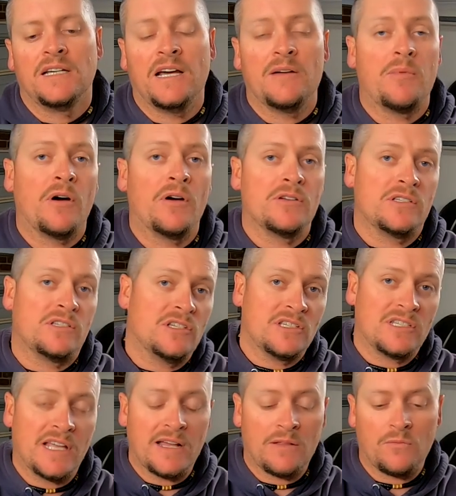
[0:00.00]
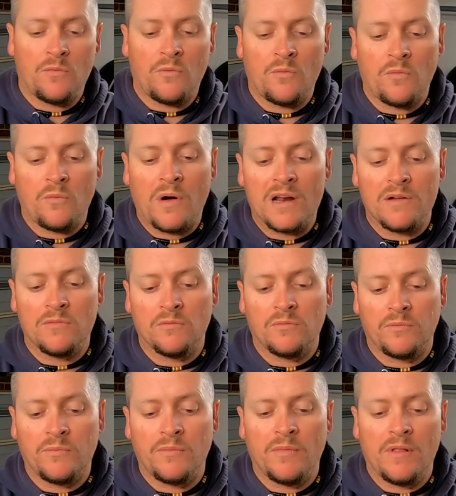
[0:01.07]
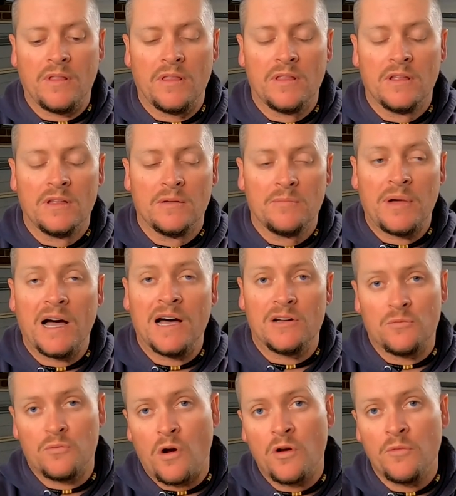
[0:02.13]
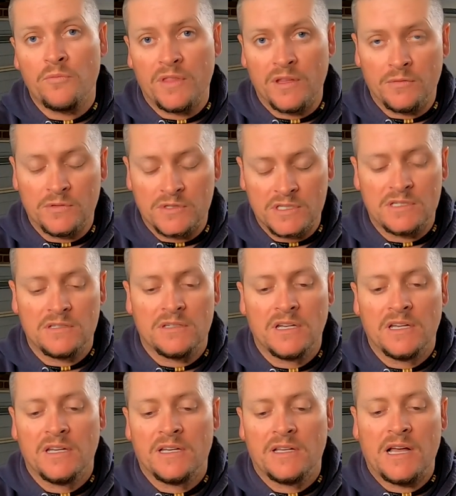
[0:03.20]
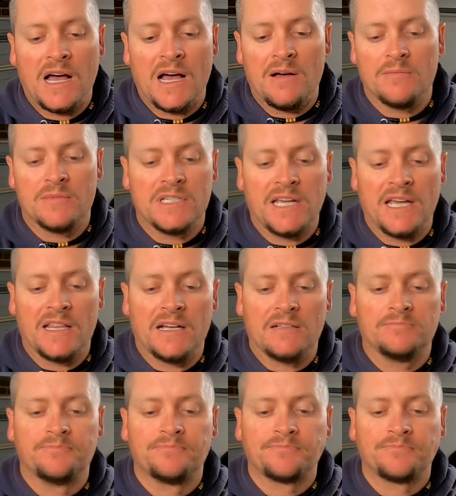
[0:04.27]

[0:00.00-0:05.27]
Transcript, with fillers: opposed to just that one part of rope that was together.